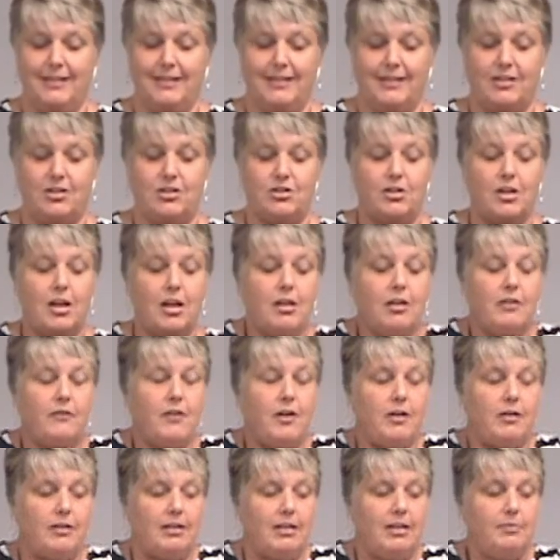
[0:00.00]
The shell of
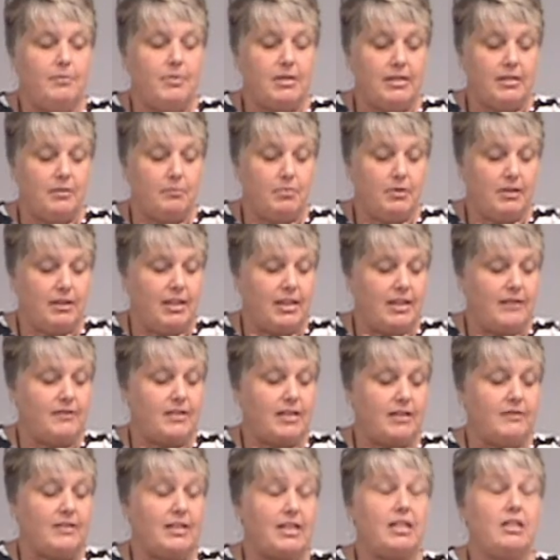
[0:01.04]
our limited beliefs
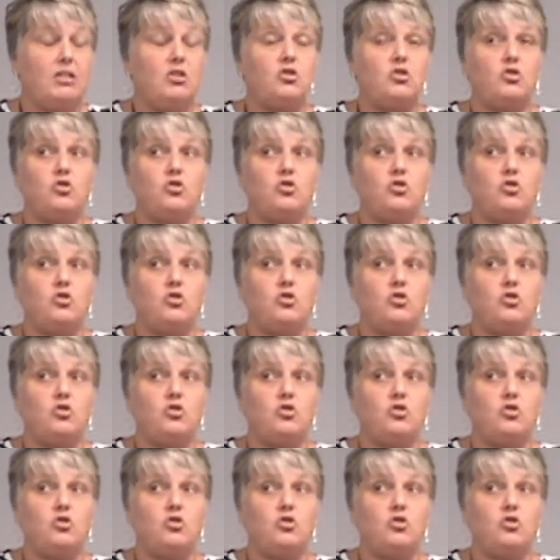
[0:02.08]
has hidden